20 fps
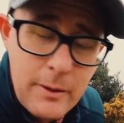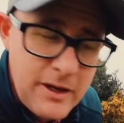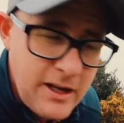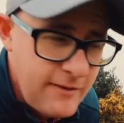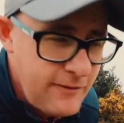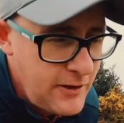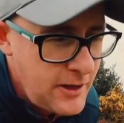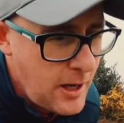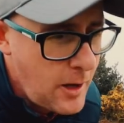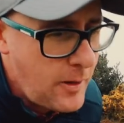And
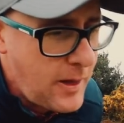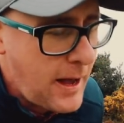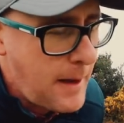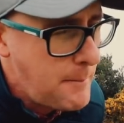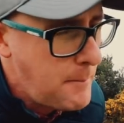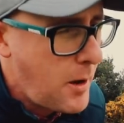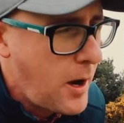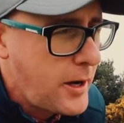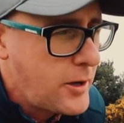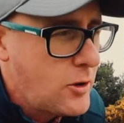even though
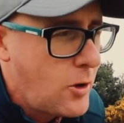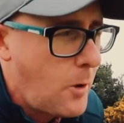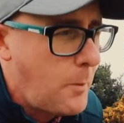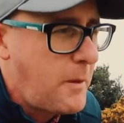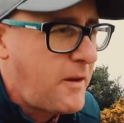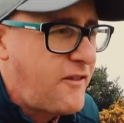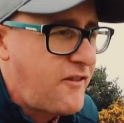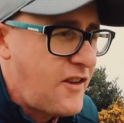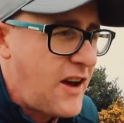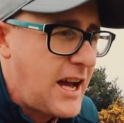that might not
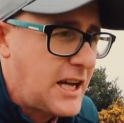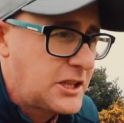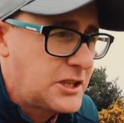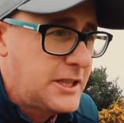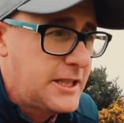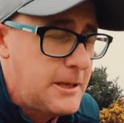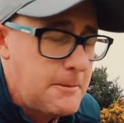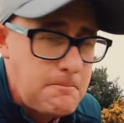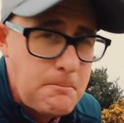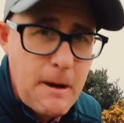be
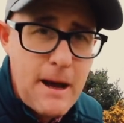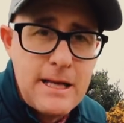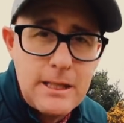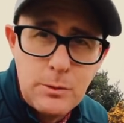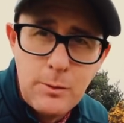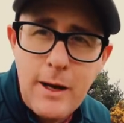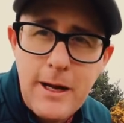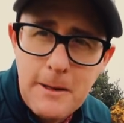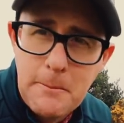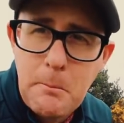factually the
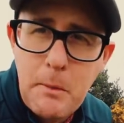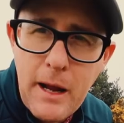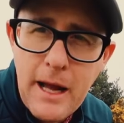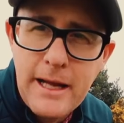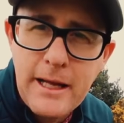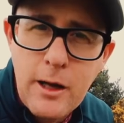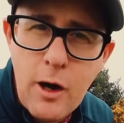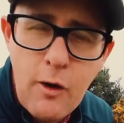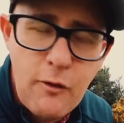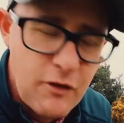best way to
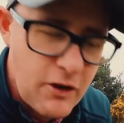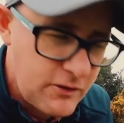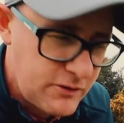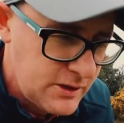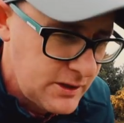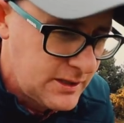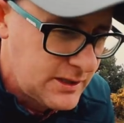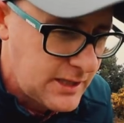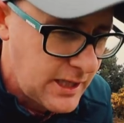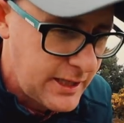play golf, I've
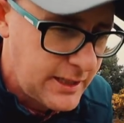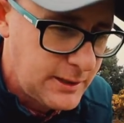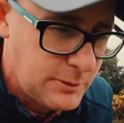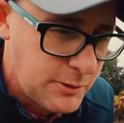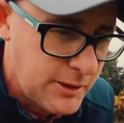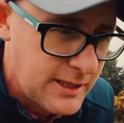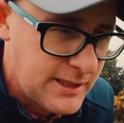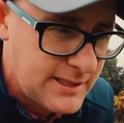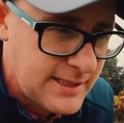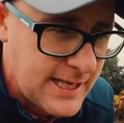seen studies
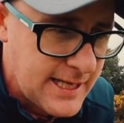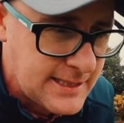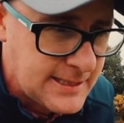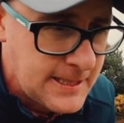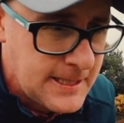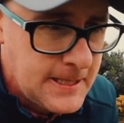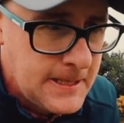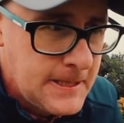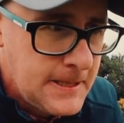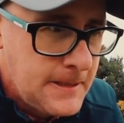where it
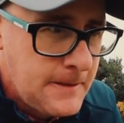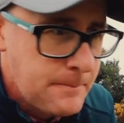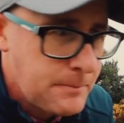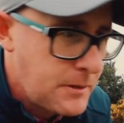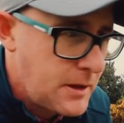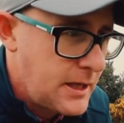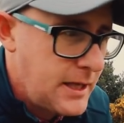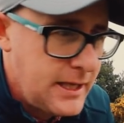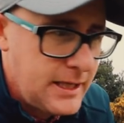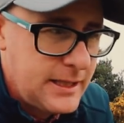says
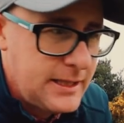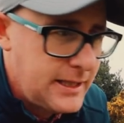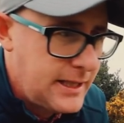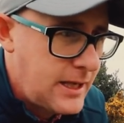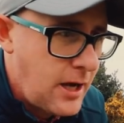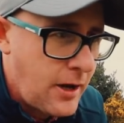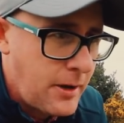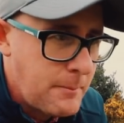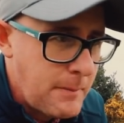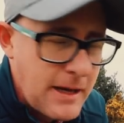
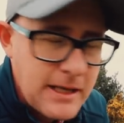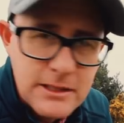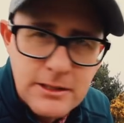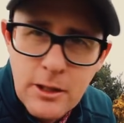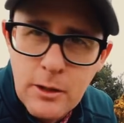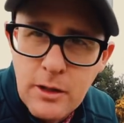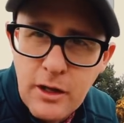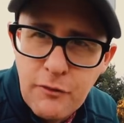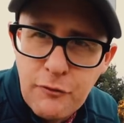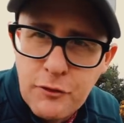it kind of makes
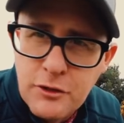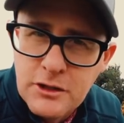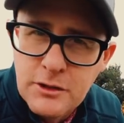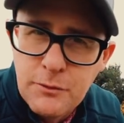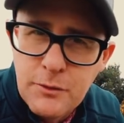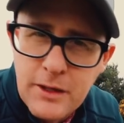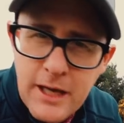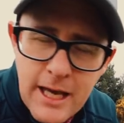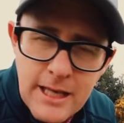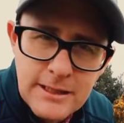no difference
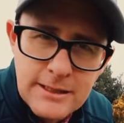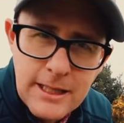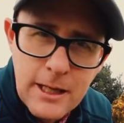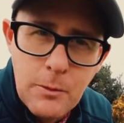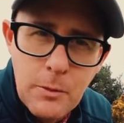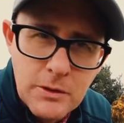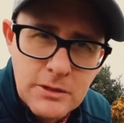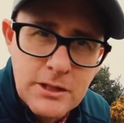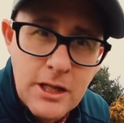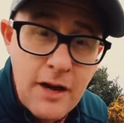if you cancel
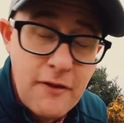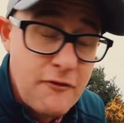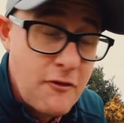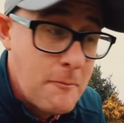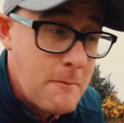out one side.